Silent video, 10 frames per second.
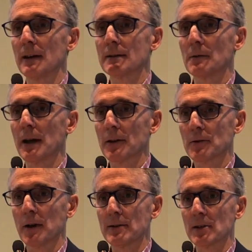a rather
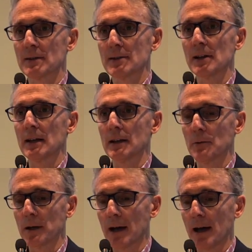tragic scene that
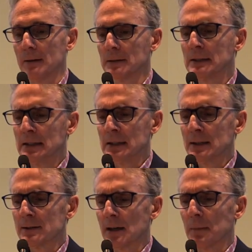we are
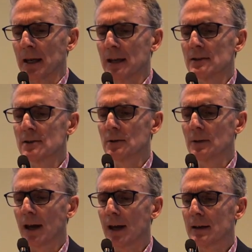stepping into,
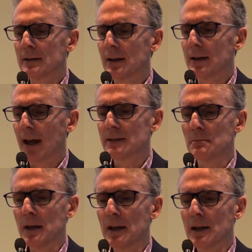and it has
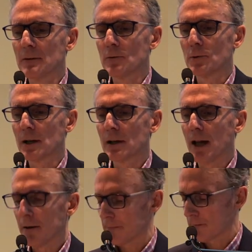many
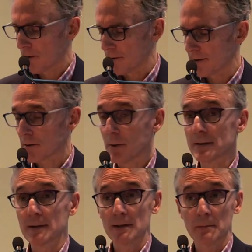real-life
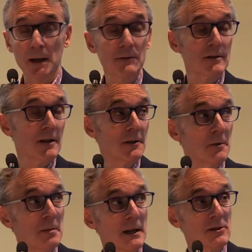consequences. And I'm about to show you a
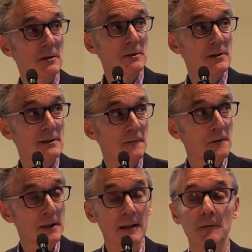picture, which is a
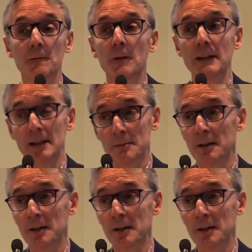very confronting